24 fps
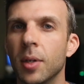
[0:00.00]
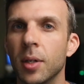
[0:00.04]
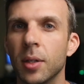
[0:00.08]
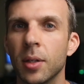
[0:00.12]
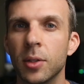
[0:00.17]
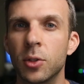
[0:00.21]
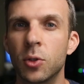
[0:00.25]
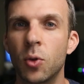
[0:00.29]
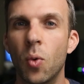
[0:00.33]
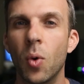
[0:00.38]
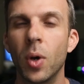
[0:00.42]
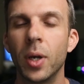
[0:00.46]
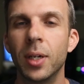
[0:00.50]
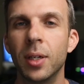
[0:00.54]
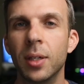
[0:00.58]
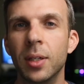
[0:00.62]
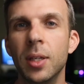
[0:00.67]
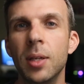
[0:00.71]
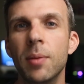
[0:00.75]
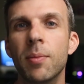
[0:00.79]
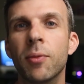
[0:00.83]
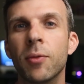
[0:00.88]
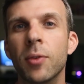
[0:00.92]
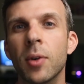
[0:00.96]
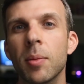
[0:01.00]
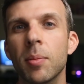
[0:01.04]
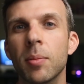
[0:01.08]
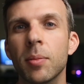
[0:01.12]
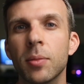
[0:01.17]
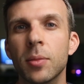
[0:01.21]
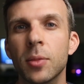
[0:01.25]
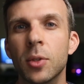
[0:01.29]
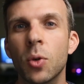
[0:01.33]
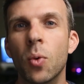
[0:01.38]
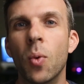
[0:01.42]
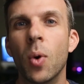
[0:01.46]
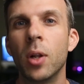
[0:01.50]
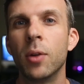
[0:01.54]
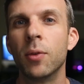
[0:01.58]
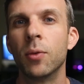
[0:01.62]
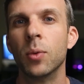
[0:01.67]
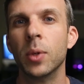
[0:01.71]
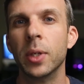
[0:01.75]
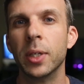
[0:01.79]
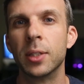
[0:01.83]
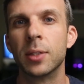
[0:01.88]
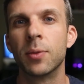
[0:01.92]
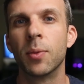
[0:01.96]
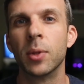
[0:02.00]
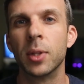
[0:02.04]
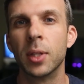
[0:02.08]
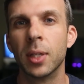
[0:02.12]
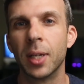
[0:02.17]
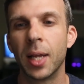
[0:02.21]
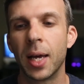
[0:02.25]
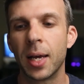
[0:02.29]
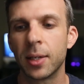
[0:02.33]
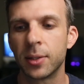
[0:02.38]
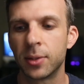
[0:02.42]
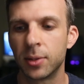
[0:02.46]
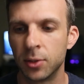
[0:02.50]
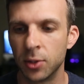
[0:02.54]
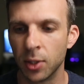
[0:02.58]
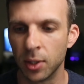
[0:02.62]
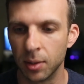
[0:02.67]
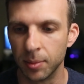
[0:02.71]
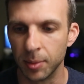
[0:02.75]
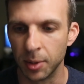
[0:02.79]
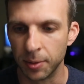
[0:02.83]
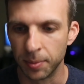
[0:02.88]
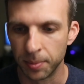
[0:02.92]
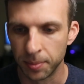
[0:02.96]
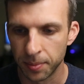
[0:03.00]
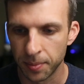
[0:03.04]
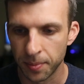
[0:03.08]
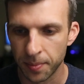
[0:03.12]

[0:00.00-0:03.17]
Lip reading: It's quite a leap from 12 weeks with the last gentleman.